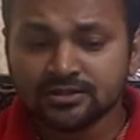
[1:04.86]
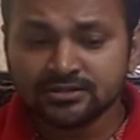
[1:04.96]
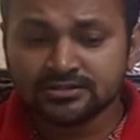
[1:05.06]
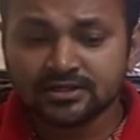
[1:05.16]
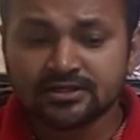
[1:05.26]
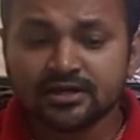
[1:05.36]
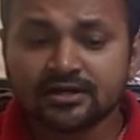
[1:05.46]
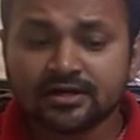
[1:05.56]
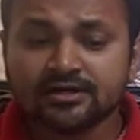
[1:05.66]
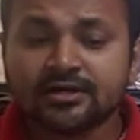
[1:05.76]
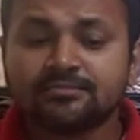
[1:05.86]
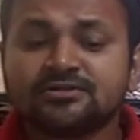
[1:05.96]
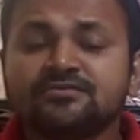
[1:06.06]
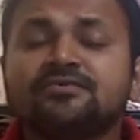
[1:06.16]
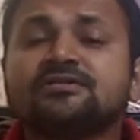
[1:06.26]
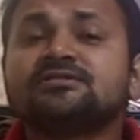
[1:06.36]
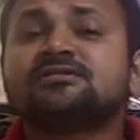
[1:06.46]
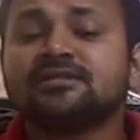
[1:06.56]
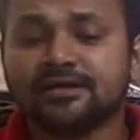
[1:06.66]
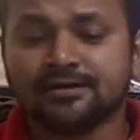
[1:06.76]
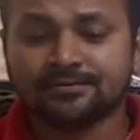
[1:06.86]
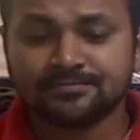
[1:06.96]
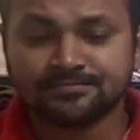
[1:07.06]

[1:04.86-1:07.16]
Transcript: signal contempt with sneer,